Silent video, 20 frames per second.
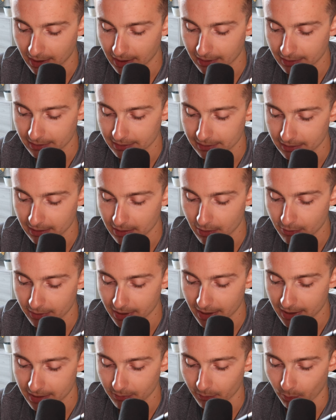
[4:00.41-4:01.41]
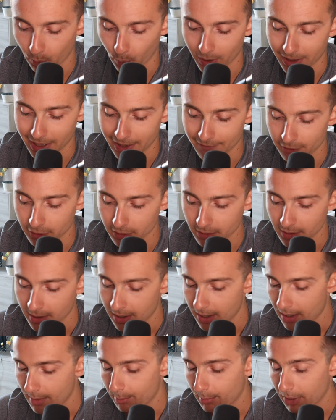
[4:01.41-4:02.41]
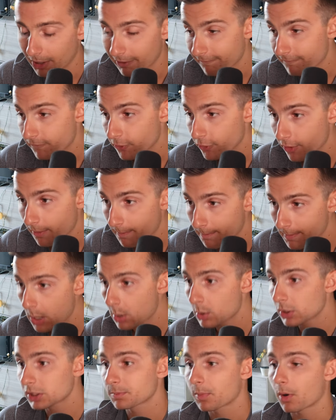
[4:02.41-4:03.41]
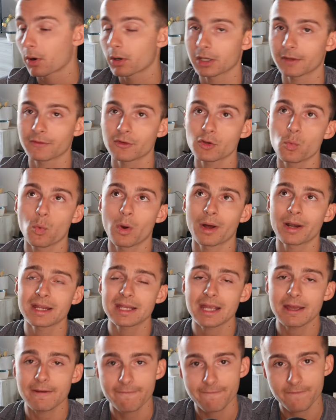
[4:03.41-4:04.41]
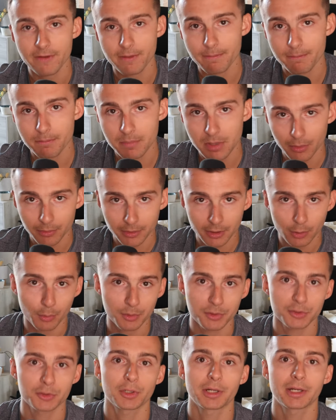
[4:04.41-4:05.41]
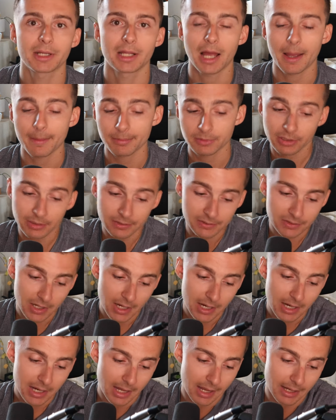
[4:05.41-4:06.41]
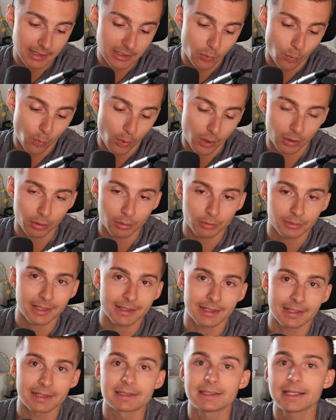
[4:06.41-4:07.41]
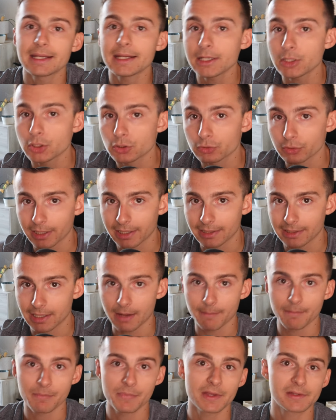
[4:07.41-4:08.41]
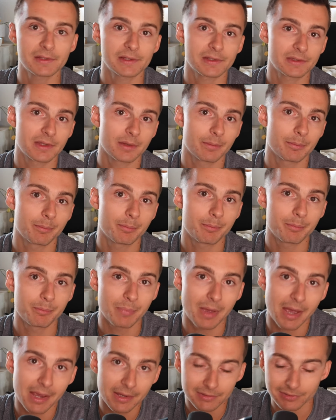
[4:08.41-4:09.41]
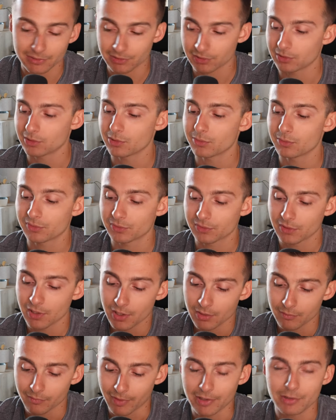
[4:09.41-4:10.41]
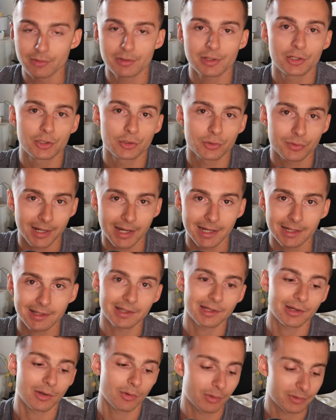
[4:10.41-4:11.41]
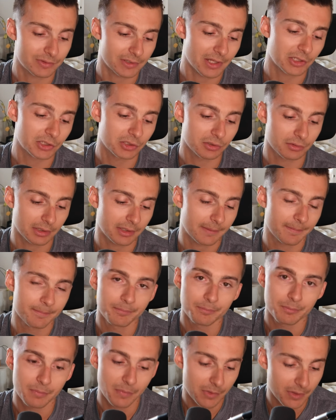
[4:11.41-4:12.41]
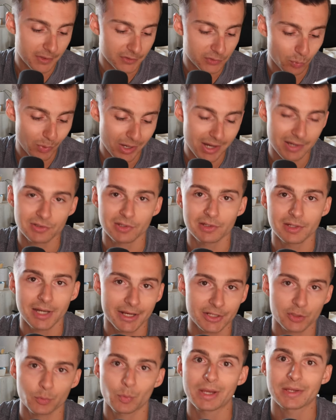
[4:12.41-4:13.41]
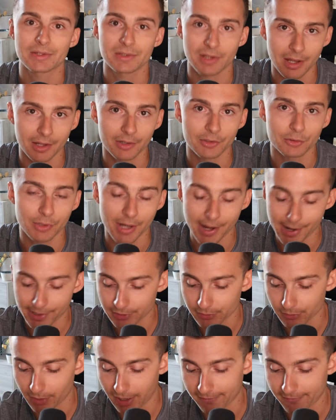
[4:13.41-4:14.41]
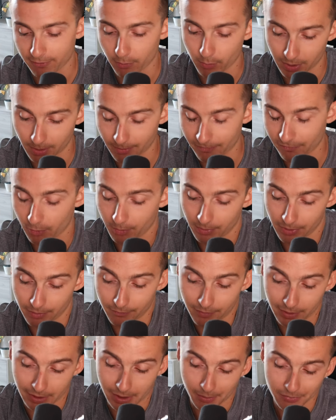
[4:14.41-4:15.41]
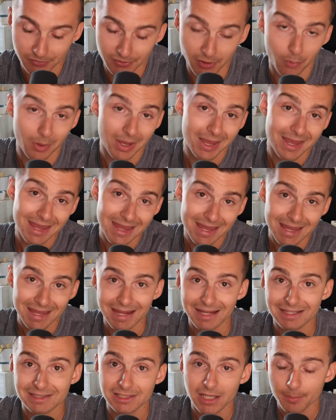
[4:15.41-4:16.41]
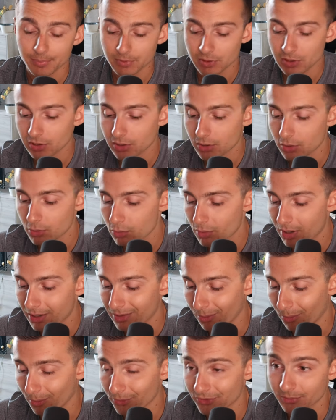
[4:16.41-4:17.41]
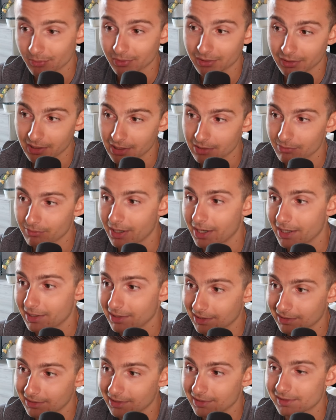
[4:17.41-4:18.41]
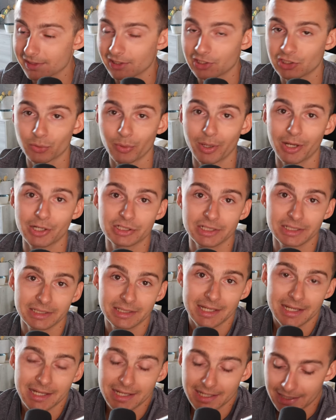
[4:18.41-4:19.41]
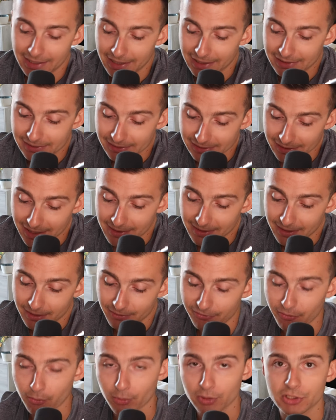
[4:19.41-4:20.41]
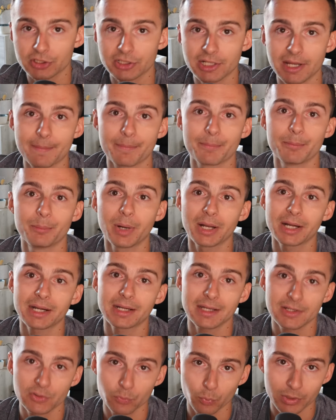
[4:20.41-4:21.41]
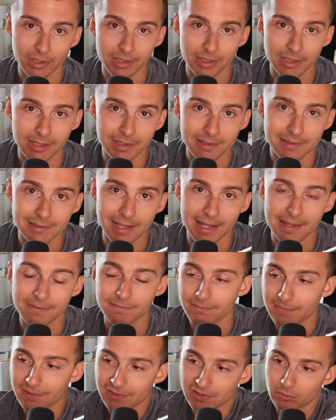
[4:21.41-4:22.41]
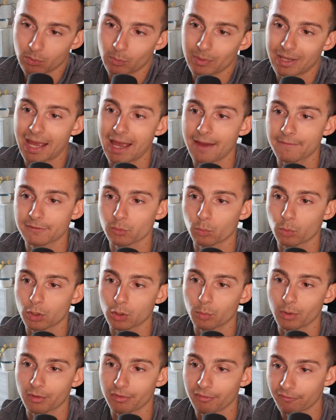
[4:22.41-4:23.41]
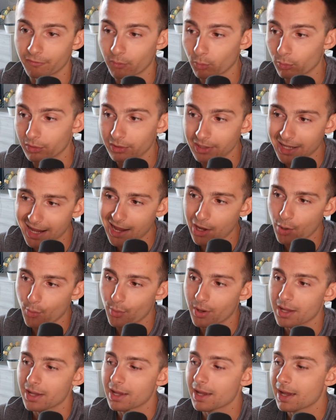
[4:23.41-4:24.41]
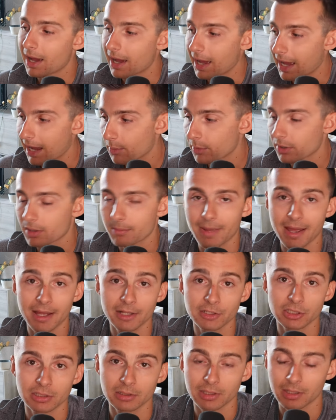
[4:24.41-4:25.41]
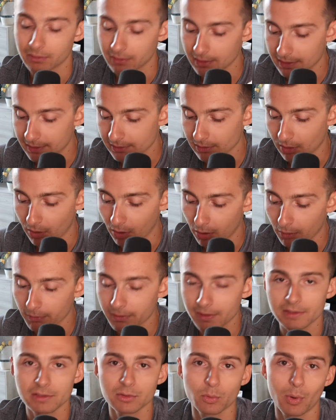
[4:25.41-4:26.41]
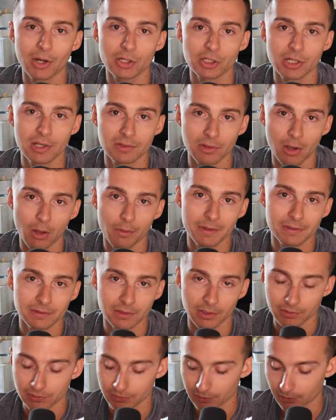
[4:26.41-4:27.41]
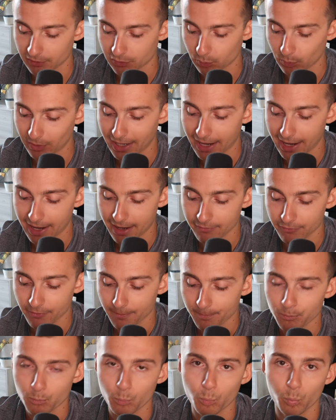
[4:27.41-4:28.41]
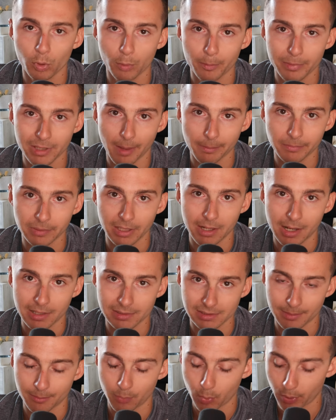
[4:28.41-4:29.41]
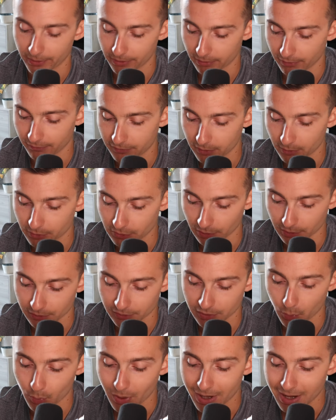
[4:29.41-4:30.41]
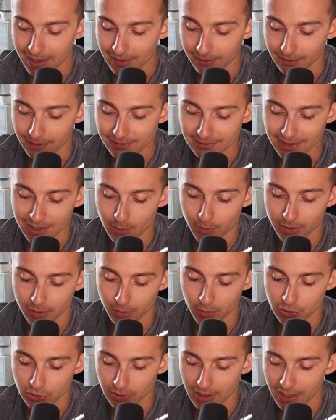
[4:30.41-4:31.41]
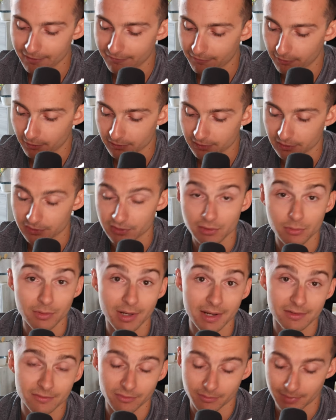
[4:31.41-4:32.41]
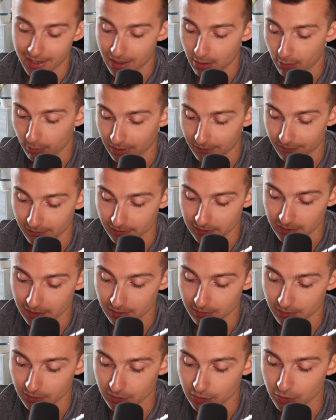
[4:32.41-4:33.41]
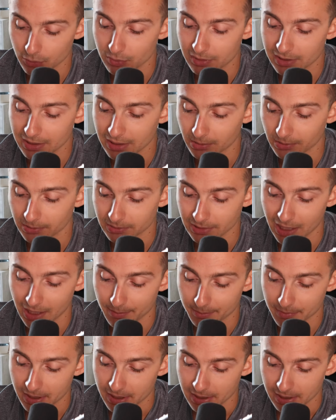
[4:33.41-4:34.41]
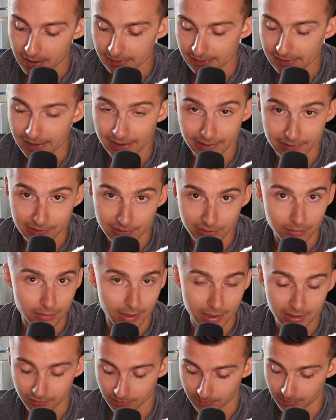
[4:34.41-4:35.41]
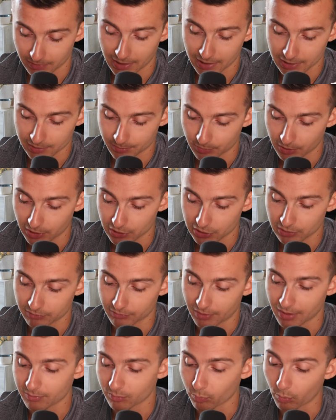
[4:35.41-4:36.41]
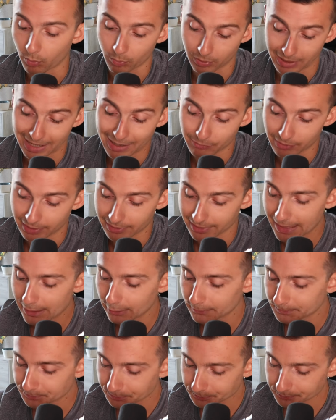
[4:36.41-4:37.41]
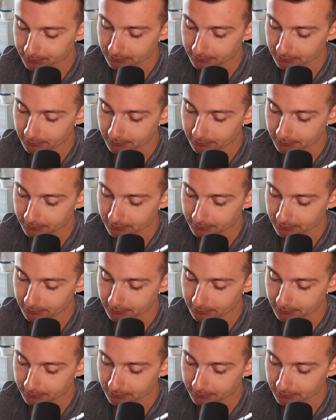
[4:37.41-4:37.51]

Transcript: and okay, whatever. But for the most part, if you want to get familiar with trading options and you want to learn how to day trade them, this is the best use, right? You can trade, you know, essentially this week's and next week's contracts, right? From when I'm filming the video. So it's up to you. And ultimately, right, in this situation, it's slightly unfortunate, but it is what it is. And this is what we have to work with for now. I would imagine that these, all these questions, all these concerns we have will be updated at some point in the future. So let's say I want to go to July first. It's two days from now. We have the T, the two D on the top saying it's two days from the expiration, right where we're at right now.